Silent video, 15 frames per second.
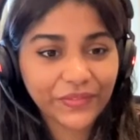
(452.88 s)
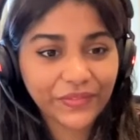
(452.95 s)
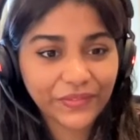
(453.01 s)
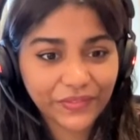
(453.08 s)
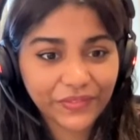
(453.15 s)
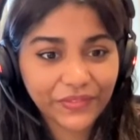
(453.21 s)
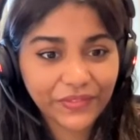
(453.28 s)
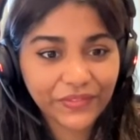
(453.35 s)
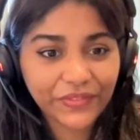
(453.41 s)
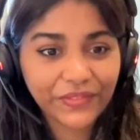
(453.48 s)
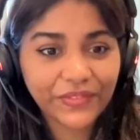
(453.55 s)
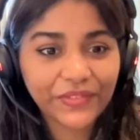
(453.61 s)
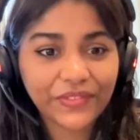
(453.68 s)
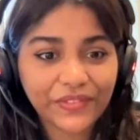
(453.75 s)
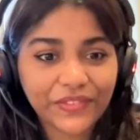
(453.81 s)

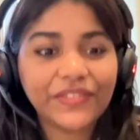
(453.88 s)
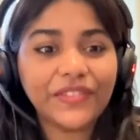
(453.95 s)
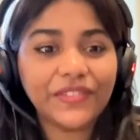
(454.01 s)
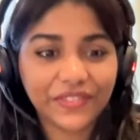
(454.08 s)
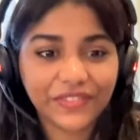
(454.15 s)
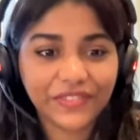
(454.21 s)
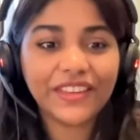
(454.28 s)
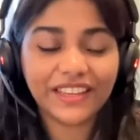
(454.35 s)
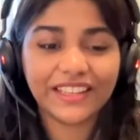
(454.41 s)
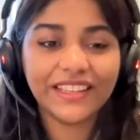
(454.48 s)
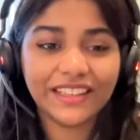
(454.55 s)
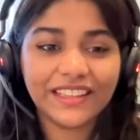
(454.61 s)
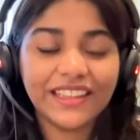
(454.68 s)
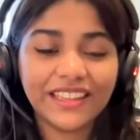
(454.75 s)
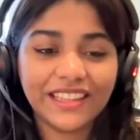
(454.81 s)

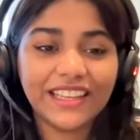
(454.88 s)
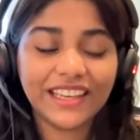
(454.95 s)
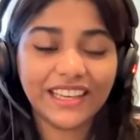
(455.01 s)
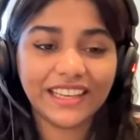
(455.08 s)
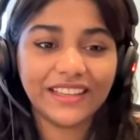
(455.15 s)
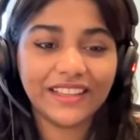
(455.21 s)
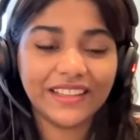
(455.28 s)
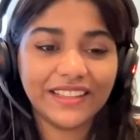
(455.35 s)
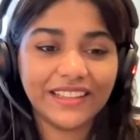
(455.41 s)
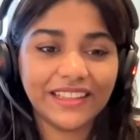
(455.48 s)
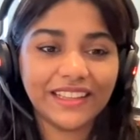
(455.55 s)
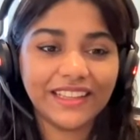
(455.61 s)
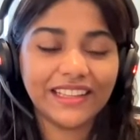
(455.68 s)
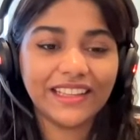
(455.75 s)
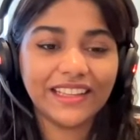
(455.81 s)

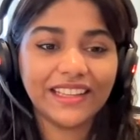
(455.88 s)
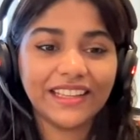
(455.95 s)
No words are spoken by the person on screen.